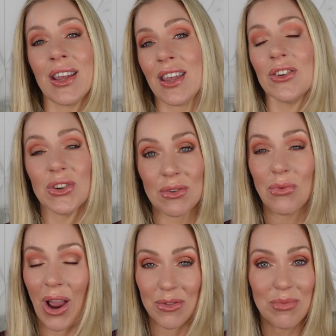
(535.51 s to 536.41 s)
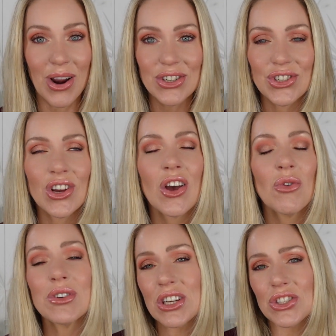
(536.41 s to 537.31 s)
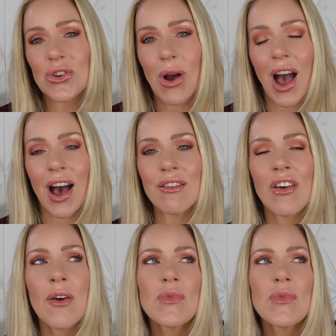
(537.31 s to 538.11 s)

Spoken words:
a good round brush, which I do have.